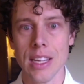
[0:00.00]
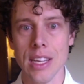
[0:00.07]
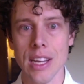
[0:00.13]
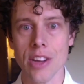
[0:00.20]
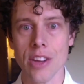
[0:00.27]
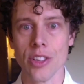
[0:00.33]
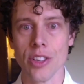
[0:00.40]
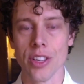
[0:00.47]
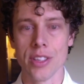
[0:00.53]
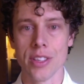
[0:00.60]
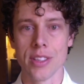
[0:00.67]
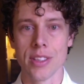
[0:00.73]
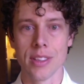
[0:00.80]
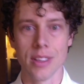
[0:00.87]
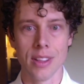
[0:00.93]

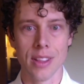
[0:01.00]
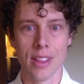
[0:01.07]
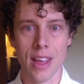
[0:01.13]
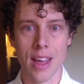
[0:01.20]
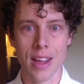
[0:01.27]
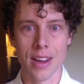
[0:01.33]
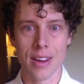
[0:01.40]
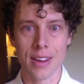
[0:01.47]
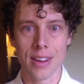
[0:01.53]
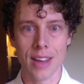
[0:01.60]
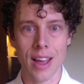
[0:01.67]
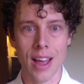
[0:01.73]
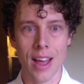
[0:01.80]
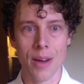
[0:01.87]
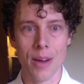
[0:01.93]
teenagers that
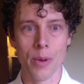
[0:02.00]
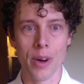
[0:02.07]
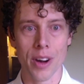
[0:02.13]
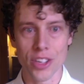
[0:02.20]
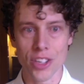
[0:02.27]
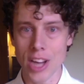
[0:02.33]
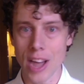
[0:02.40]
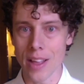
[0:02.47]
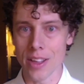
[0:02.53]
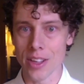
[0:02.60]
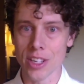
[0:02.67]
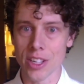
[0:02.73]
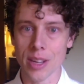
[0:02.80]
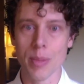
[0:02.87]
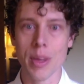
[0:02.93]
uh, were
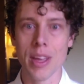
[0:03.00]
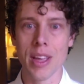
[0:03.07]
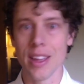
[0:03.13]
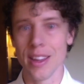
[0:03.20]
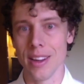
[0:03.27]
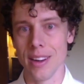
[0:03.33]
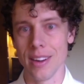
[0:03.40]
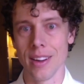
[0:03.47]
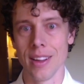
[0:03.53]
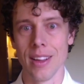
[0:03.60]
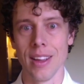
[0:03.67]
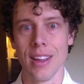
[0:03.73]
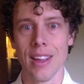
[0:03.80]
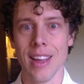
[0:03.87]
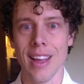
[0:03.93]
challenging me and
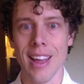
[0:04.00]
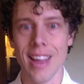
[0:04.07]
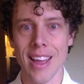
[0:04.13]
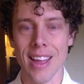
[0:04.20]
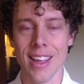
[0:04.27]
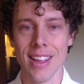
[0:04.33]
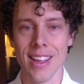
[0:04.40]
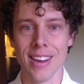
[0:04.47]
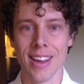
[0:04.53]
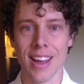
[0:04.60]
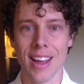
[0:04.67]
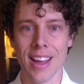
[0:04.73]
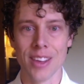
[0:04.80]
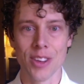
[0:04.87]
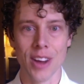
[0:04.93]
and
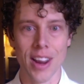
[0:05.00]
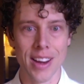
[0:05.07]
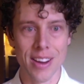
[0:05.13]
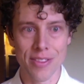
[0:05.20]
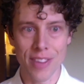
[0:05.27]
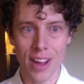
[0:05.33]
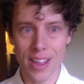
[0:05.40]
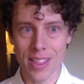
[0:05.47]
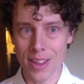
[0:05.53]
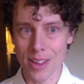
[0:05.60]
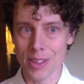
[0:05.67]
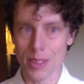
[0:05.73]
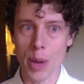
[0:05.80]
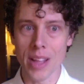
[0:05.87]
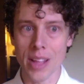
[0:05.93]
uh, trying to find
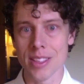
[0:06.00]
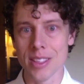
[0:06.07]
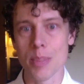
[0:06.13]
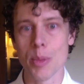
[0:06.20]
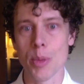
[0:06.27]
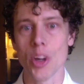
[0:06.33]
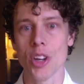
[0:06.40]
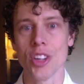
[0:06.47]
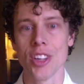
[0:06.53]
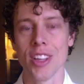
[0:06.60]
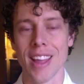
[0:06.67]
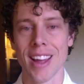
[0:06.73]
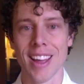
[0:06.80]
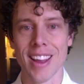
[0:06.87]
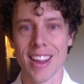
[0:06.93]
those buttons to push
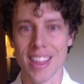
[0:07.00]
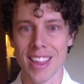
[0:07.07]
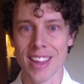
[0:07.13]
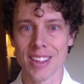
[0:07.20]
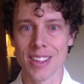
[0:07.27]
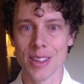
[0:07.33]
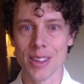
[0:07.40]
and that kind of thing.